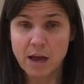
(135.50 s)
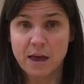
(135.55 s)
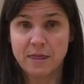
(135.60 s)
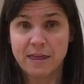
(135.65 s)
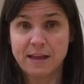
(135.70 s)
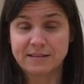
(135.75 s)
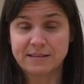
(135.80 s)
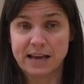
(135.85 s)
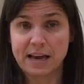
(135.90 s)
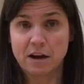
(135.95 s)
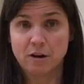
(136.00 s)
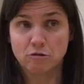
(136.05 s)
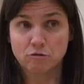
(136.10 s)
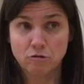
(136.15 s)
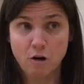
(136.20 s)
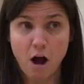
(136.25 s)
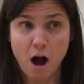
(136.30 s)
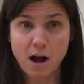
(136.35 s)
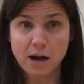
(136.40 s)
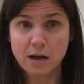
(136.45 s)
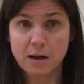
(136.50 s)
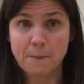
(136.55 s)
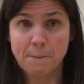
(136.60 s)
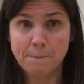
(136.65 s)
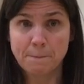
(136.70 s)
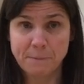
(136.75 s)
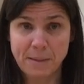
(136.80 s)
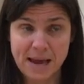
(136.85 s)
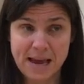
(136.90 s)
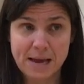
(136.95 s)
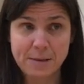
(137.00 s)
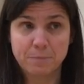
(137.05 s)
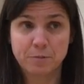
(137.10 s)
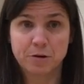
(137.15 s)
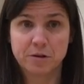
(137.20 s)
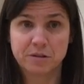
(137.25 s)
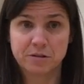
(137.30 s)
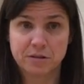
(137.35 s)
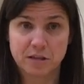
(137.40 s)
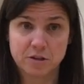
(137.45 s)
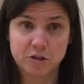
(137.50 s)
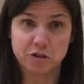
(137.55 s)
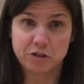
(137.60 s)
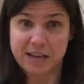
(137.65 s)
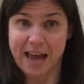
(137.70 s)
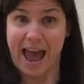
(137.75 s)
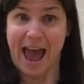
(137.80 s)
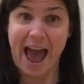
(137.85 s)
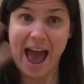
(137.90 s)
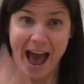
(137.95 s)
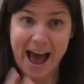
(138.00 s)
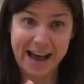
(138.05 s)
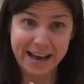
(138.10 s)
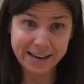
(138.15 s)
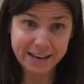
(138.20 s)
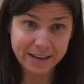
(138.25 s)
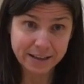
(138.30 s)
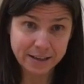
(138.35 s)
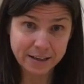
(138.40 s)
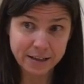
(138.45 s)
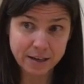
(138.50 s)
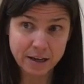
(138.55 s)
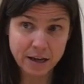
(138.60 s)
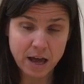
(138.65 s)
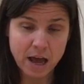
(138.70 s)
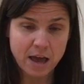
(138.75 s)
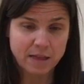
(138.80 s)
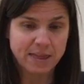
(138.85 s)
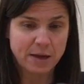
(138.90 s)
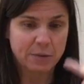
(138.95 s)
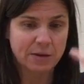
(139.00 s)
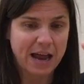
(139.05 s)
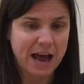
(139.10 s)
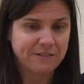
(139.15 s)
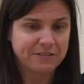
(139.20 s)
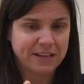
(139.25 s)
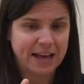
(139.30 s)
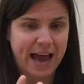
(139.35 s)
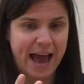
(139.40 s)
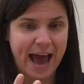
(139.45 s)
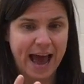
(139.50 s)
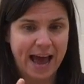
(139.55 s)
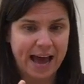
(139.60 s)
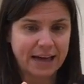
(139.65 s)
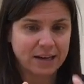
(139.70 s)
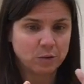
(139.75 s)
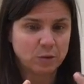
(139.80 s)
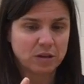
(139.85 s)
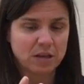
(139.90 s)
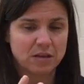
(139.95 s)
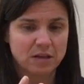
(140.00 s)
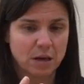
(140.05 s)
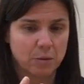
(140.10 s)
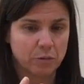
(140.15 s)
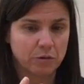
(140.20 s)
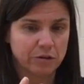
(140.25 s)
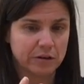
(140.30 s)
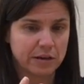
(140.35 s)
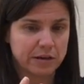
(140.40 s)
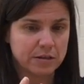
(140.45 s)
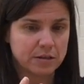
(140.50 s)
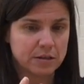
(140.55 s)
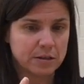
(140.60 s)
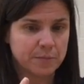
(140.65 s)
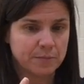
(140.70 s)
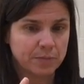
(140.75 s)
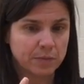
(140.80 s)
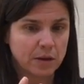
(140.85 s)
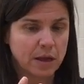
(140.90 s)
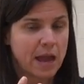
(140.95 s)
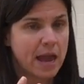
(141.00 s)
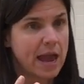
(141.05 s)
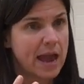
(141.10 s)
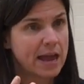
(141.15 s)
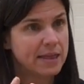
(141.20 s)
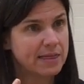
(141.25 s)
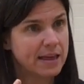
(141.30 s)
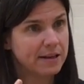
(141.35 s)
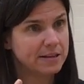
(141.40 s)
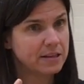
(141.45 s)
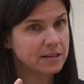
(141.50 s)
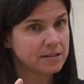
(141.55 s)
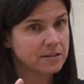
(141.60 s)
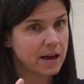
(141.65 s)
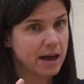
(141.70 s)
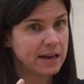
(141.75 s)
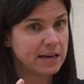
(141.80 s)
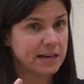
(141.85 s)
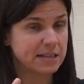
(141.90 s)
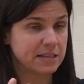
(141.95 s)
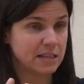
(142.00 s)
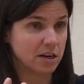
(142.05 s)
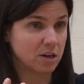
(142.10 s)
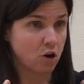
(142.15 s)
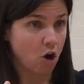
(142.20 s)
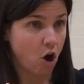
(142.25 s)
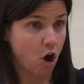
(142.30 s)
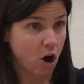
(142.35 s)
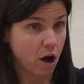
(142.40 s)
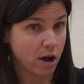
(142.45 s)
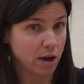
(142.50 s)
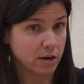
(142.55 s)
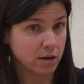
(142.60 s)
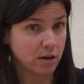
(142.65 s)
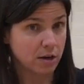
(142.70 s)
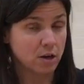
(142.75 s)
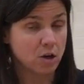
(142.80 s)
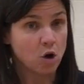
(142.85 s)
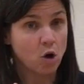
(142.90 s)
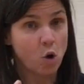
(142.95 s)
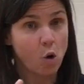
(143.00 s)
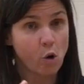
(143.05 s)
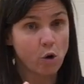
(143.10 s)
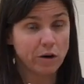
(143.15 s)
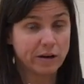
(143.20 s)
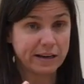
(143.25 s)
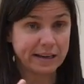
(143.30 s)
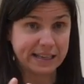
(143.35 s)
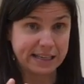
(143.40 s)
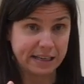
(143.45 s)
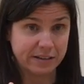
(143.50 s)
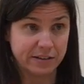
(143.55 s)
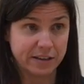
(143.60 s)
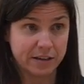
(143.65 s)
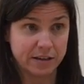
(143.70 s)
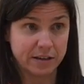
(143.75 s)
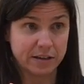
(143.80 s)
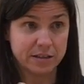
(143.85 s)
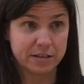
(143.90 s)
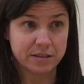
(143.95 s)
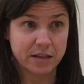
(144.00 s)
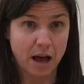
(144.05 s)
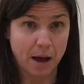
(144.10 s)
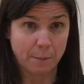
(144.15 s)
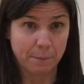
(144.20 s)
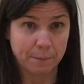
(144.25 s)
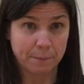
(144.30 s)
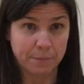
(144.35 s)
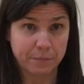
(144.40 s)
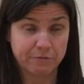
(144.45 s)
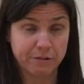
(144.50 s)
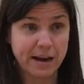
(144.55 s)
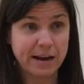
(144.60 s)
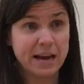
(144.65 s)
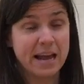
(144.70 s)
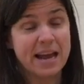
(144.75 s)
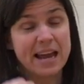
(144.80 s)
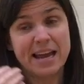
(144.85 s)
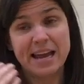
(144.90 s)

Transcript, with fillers: They'd say rock, paper, scissors, add. They would have to add what the number is and then decide is it an odd or an even sum, right?